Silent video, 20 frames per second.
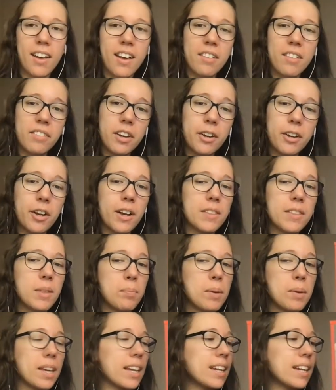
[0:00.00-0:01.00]
Very good. The
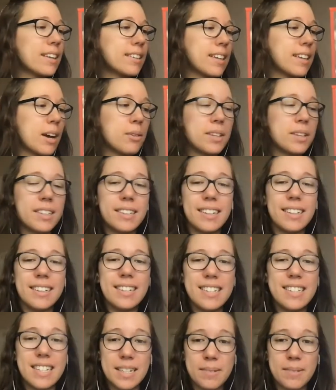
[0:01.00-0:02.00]
beginning sound is
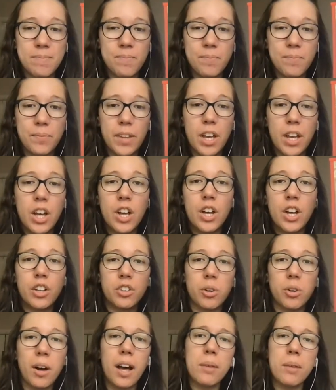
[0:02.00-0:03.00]
D.
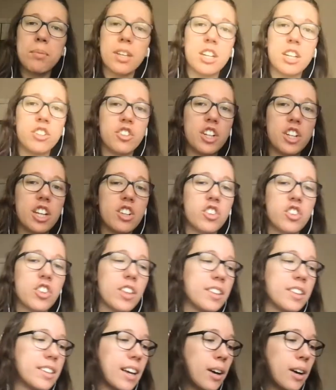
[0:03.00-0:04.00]
So I'm going to change
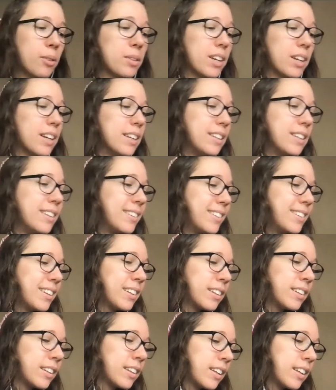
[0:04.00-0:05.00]
the sound D
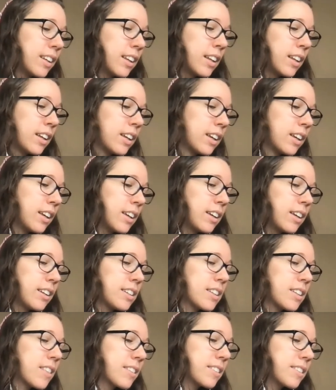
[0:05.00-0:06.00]

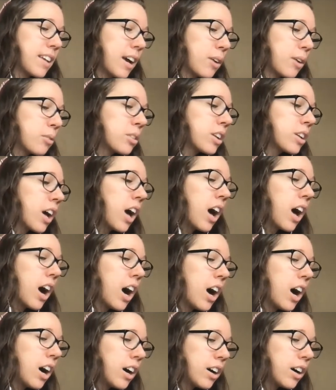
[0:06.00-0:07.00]
to the sound H.